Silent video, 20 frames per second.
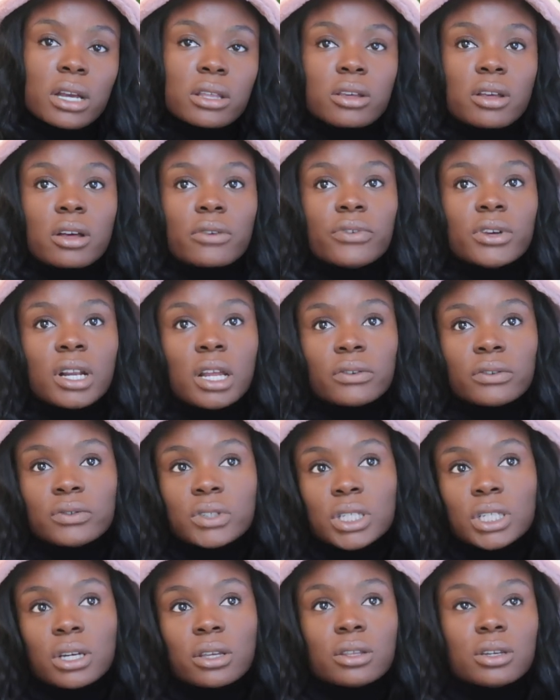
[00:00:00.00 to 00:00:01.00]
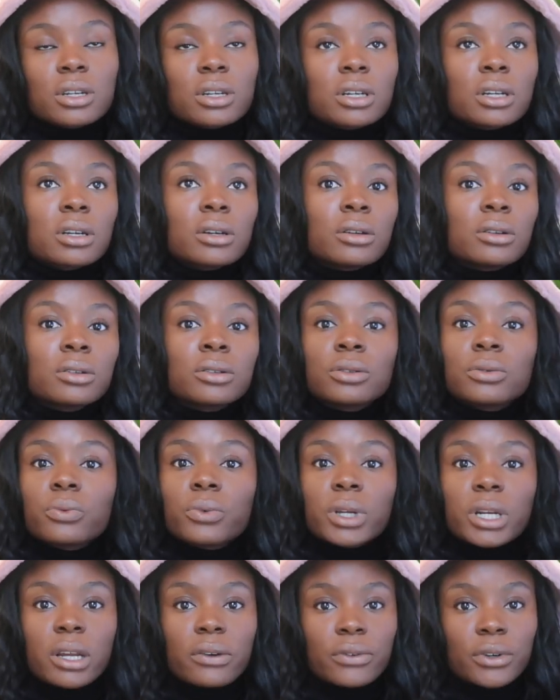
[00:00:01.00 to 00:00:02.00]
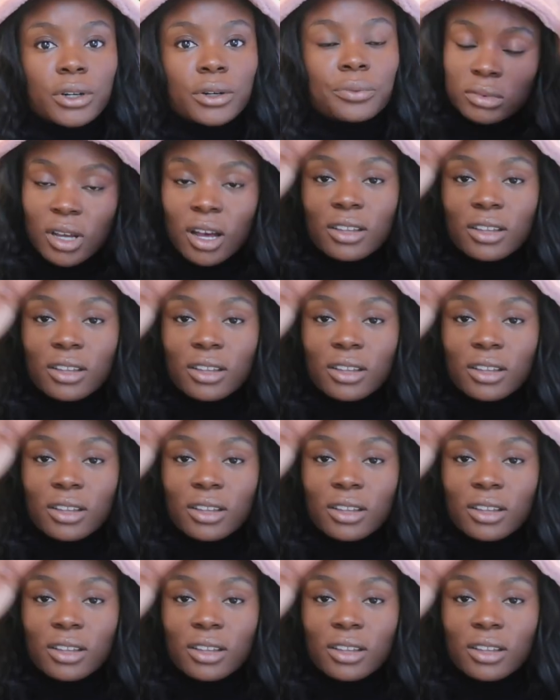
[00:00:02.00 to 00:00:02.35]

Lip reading: how they all feed off of each other, whatever.